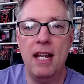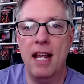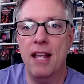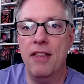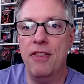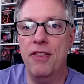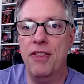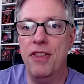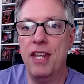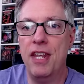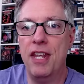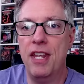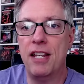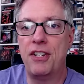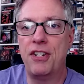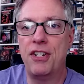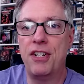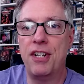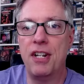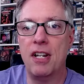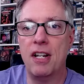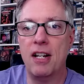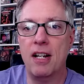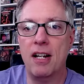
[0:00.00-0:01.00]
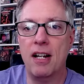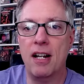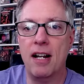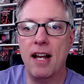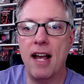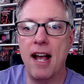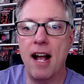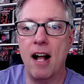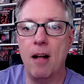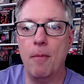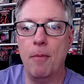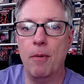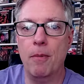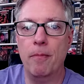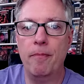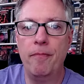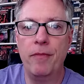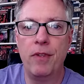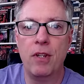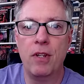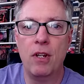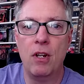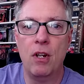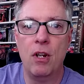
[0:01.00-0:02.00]
this uh,
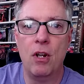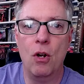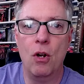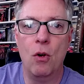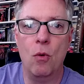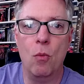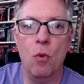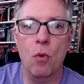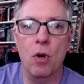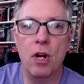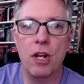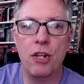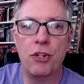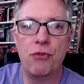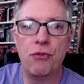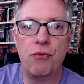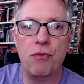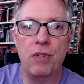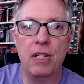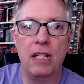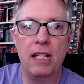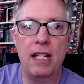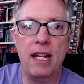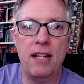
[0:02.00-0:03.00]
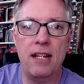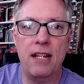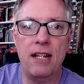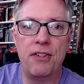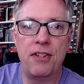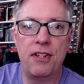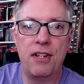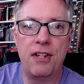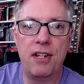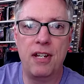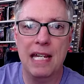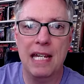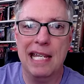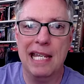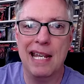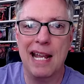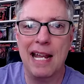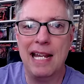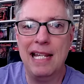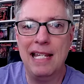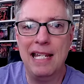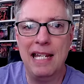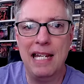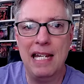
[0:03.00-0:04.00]
album was released in
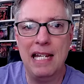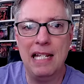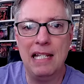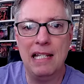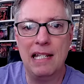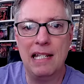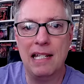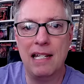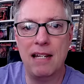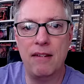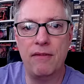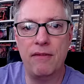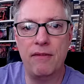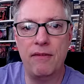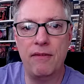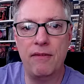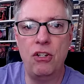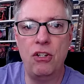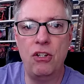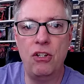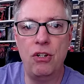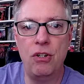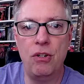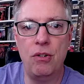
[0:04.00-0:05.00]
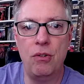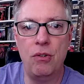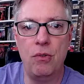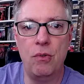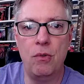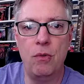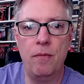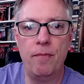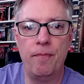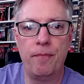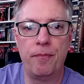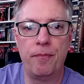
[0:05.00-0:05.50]
1972